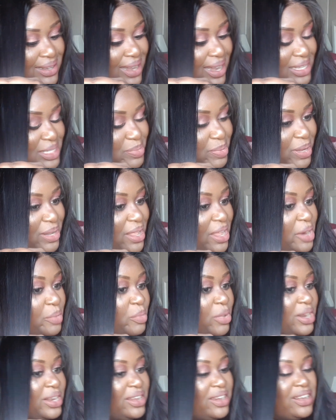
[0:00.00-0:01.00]
I spent a lot of
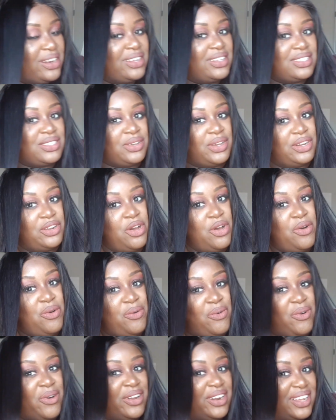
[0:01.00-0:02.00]
money on it, so I
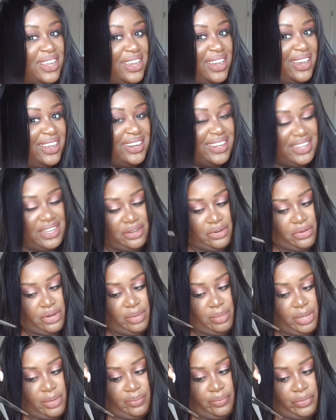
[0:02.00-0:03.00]
don't want to cut it, you know what
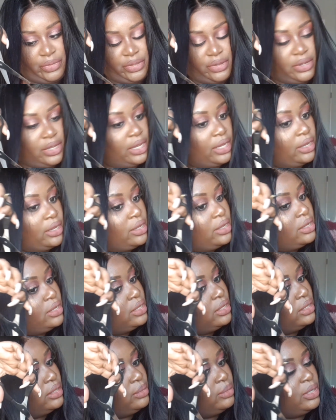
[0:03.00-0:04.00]
I mean? Okay,
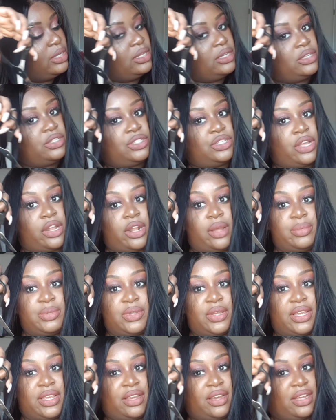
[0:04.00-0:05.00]
let me shut up
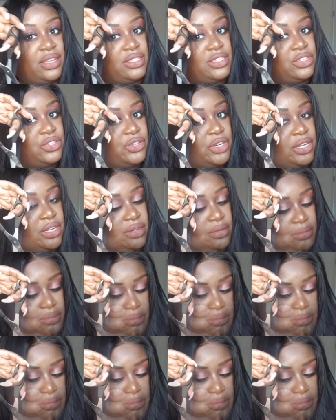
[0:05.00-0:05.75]
so I can concentrate.